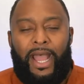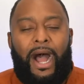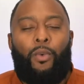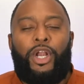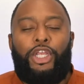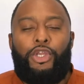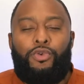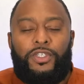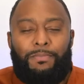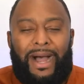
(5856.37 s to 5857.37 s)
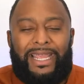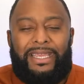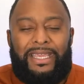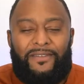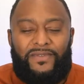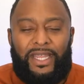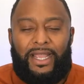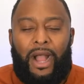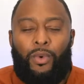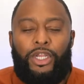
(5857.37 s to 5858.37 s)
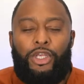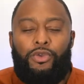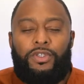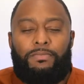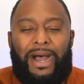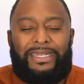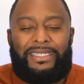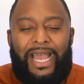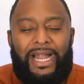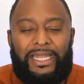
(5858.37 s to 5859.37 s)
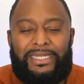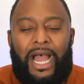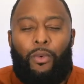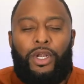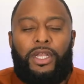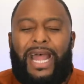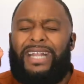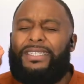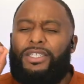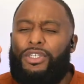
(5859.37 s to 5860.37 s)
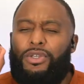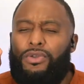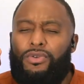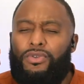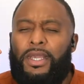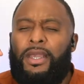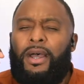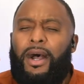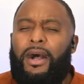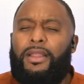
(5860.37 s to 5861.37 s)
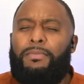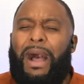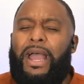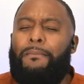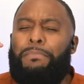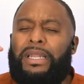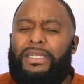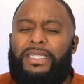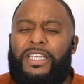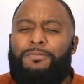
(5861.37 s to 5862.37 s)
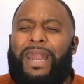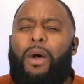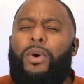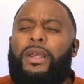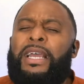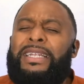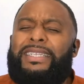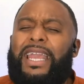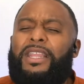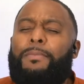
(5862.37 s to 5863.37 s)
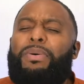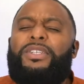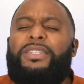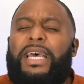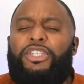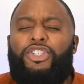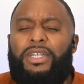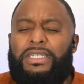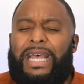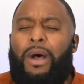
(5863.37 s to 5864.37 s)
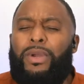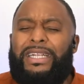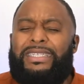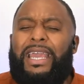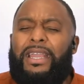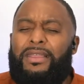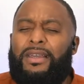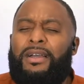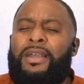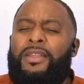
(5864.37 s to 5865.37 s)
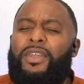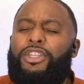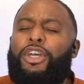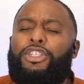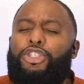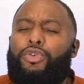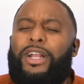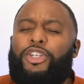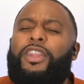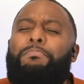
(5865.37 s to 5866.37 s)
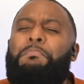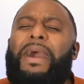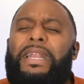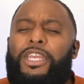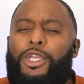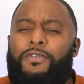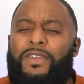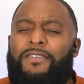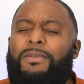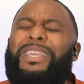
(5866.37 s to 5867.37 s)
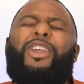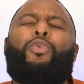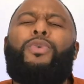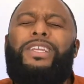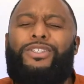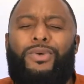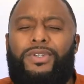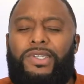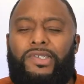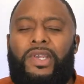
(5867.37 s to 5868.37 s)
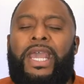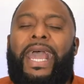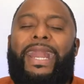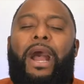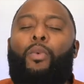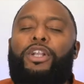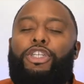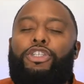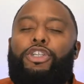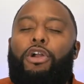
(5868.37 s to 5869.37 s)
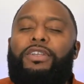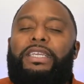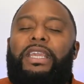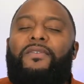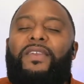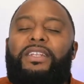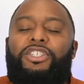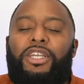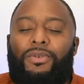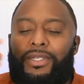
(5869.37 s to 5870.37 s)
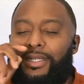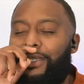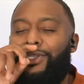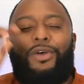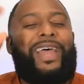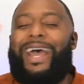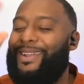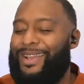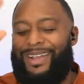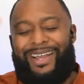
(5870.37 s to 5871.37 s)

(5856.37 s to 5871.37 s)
I want to use my gifting. I want to use my talent. I want to not just use my abilities, but I want to take the possessions. I want to take the treasure, the money you've given me, the resources, and I want to start giving generously so that,